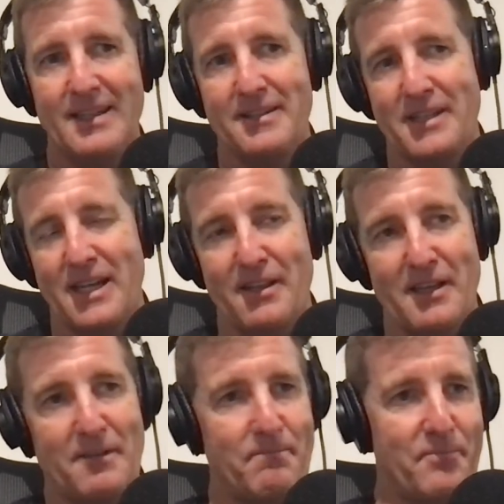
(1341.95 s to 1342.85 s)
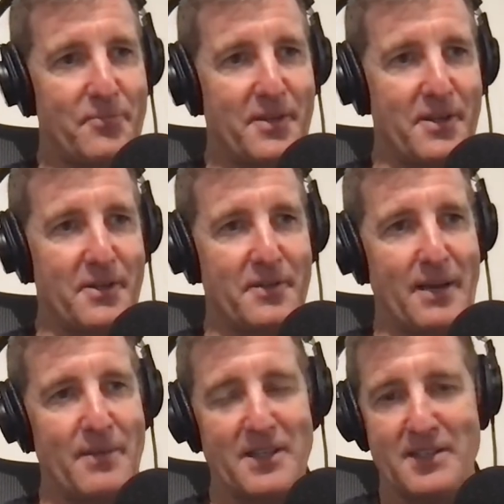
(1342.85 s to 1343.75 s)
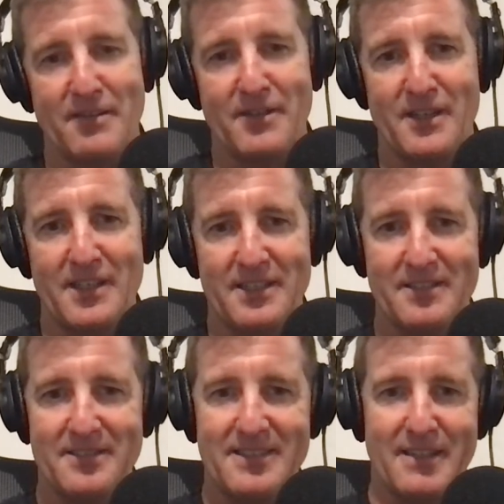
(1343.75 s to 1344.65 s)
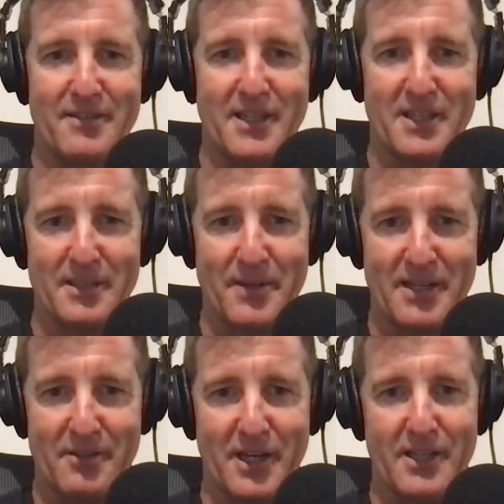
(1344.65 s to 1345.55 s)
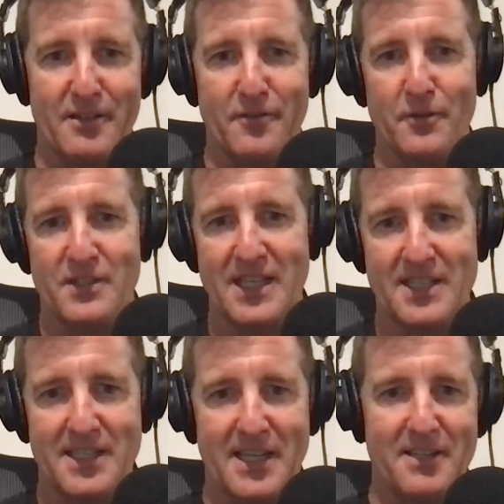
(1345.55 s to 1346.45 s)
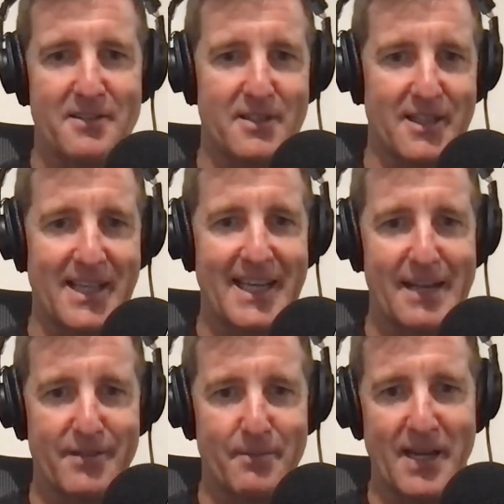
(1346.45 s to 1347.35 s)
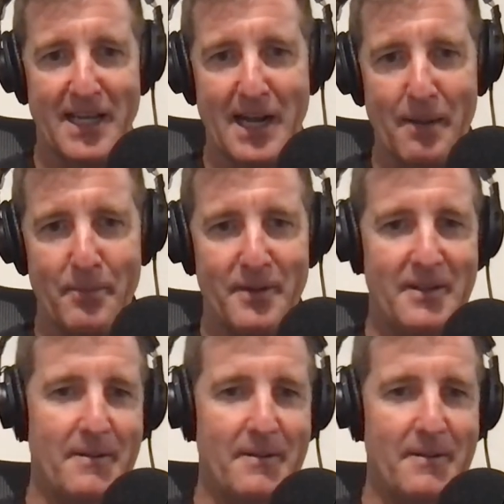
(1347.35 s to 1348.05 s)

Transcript: Okay, that means every kilometer I can afford 10 seconds that they'd have to make up.